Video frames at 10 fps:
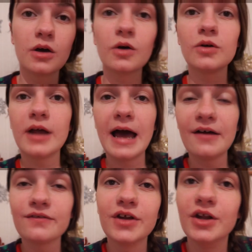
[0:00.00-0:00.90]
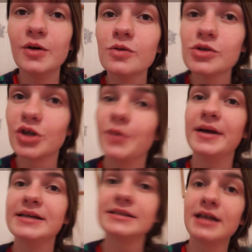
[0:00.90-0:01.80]
Good afternoon,
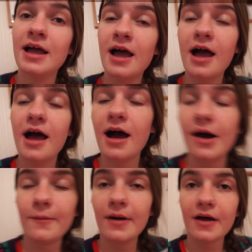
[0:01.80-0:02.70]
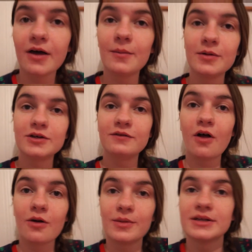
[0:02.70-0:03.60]
subbies, and welcome to
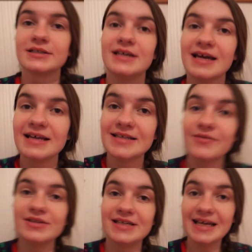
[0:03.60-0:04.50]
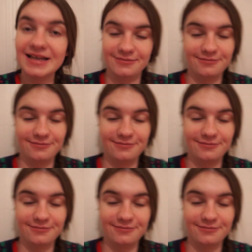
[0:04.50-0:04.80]
Vlogmas Day 17.